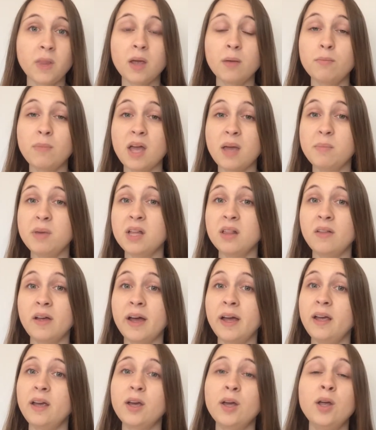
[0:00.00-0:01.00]
maybe
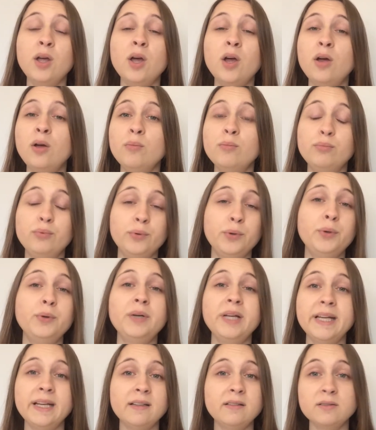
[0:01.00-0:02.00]
like
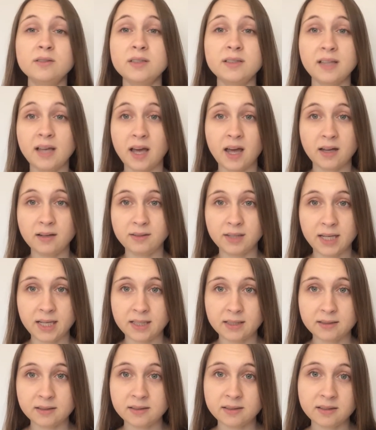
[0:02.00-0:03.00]
brooding
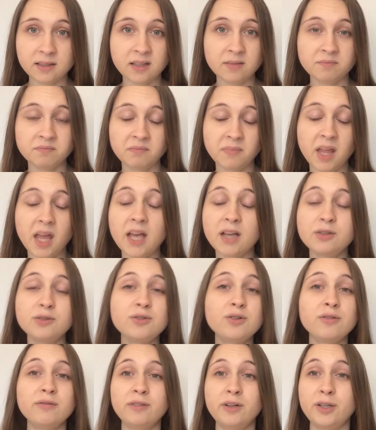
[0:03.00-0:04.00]
sadness,
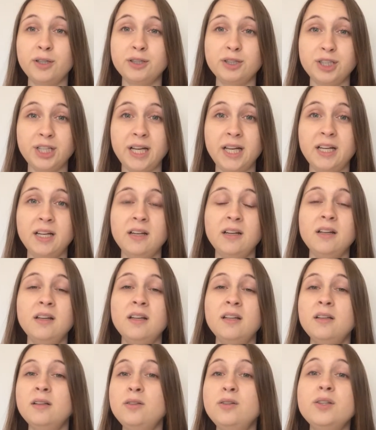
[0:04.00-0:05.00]
extroversion,
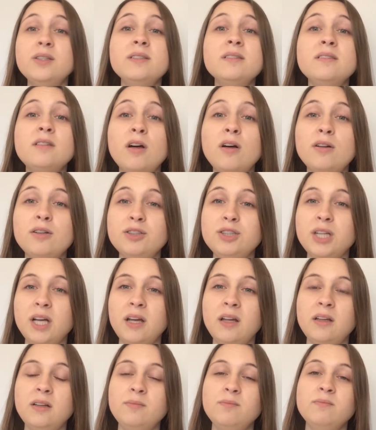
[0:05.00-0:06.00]

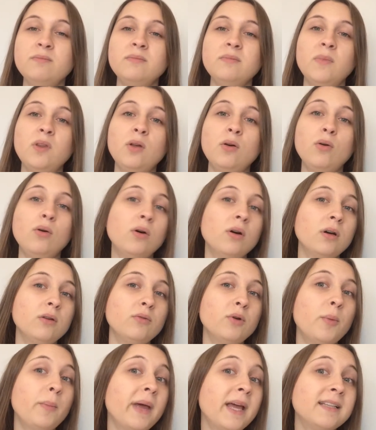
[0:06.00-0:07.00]
nostalgia, or
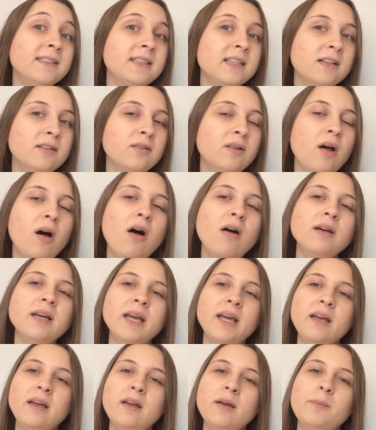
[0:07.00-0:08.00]
romantic
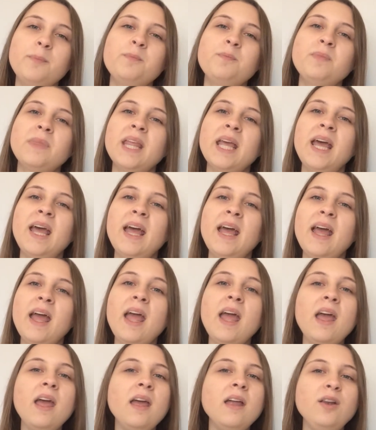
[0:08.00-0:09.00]
longing.
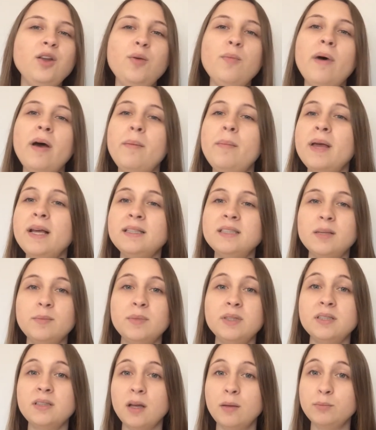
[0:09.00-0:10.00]
And you might make some
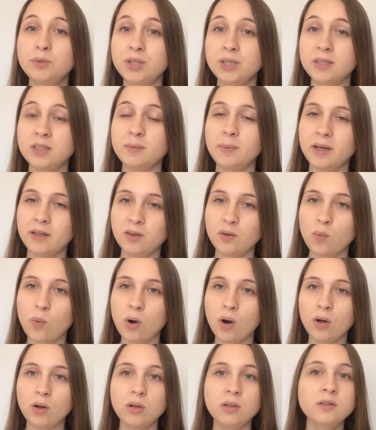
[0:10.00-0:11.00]
assumptions about the
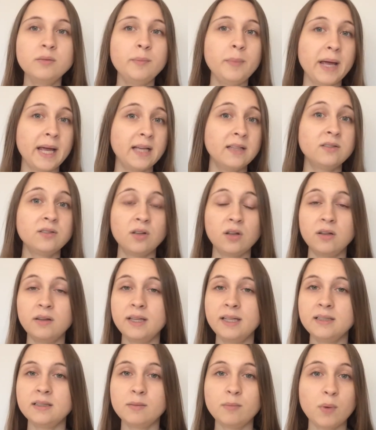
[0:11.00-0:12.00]
world based on
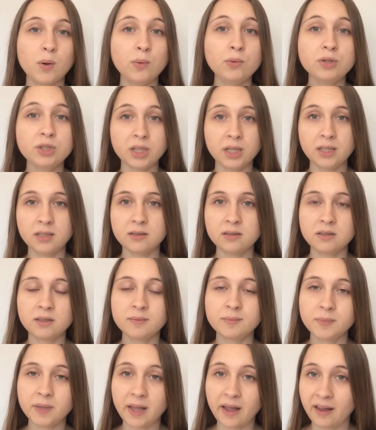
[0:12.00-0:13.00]
these emotions,
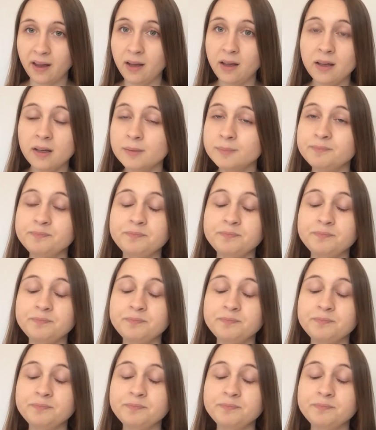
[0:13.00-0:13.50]
like